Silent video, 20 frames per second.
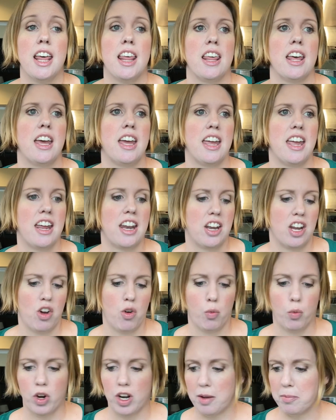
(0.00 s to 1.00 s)
And
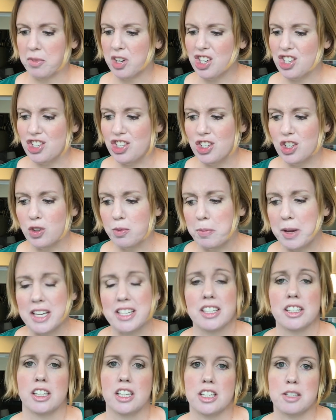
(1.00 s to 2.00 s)
what I'm gonna do
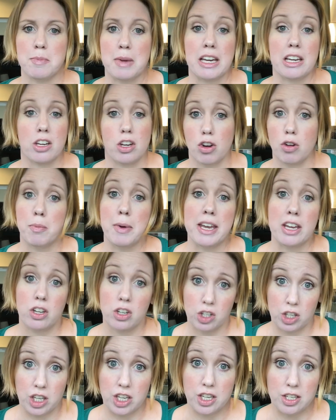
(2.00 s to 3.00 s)
basically is make no-bake
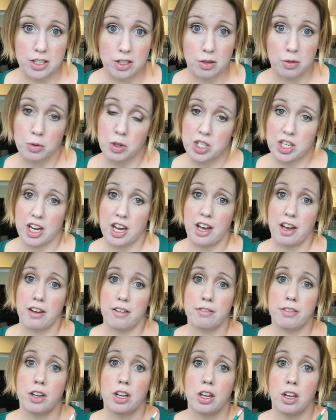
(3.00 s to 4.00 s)
cookies, which have
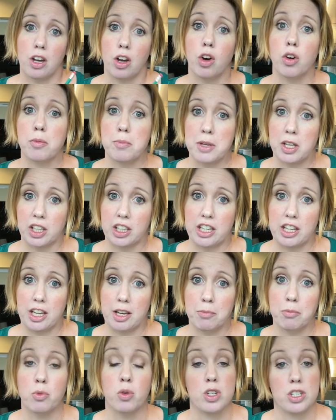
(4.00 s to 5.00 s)
oatmeal in
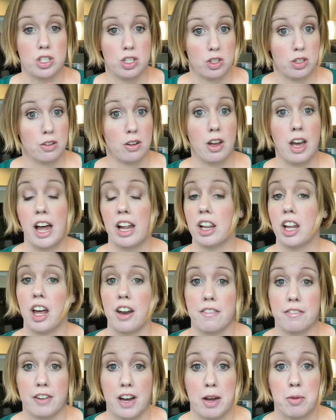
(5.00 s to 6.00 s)
them, which is a lot of
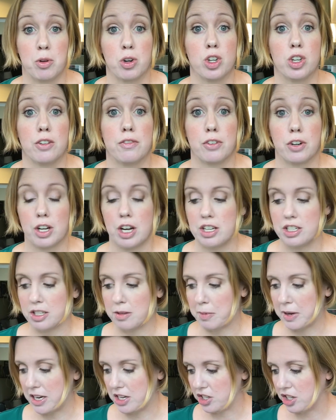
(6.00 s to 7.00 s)
fiber, good for
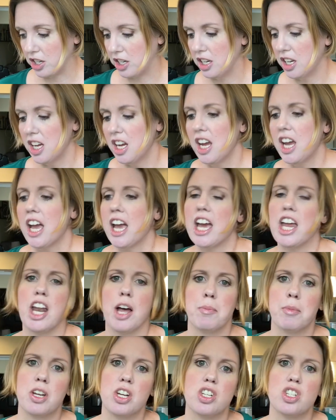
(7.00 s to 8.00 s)
constipation. And I'm
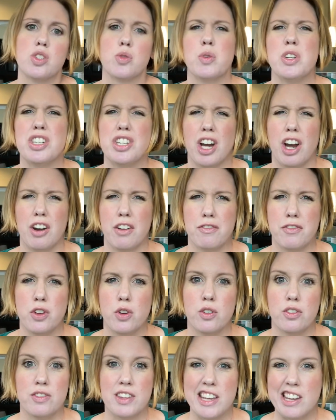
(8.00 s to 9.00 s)
gonna switch out a few
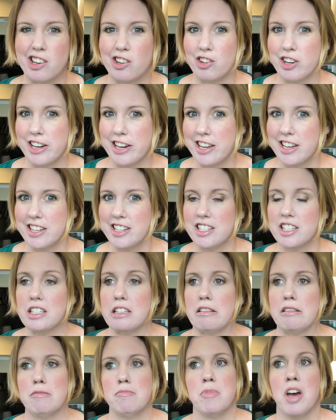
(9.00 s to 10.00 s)
of the ingredients.
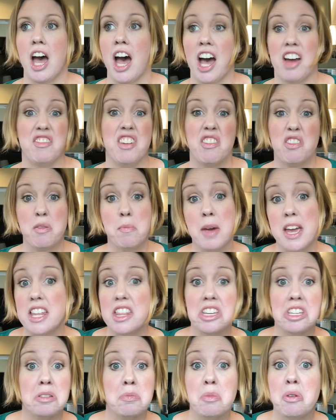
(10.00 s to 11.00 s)
I've never made
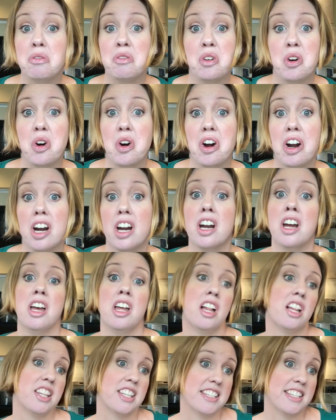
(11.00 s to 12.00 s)
this before.
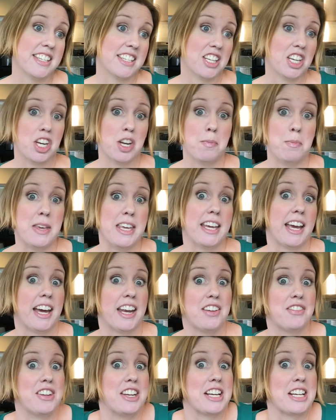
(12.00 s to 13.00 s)
This is gonna be kind
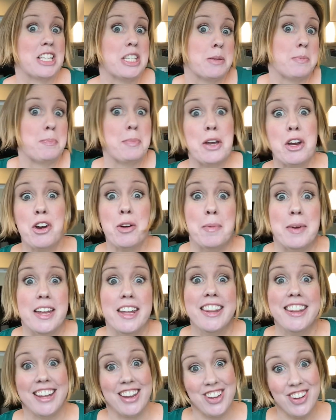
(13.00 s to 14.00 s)
of an experiment
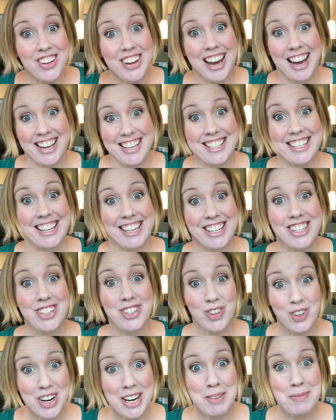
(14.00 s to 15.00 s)
that you guys get to
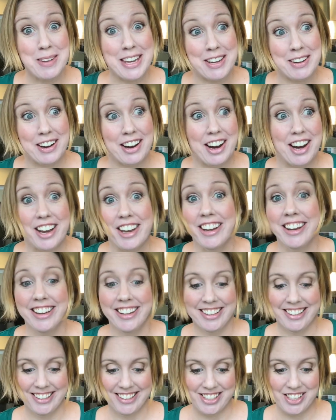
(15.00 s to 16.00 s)
join me on.
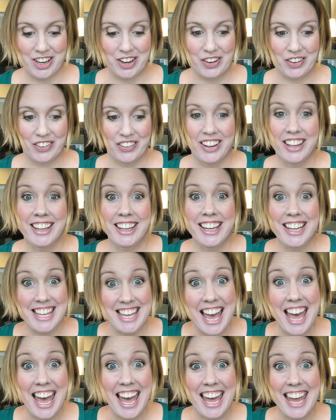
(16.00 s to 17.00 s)
So,
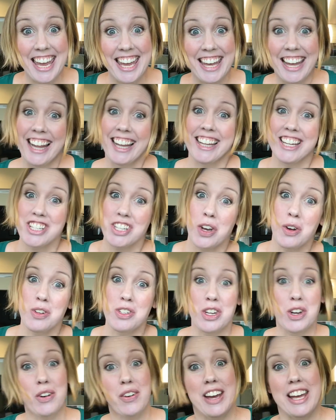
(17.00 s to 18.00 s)
yay, let's go
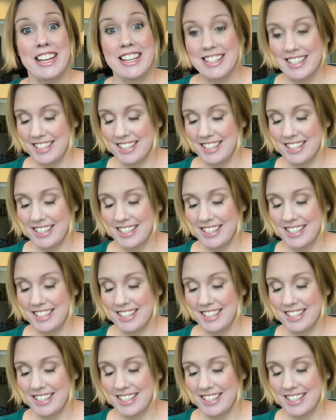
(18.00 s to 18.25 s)
do it.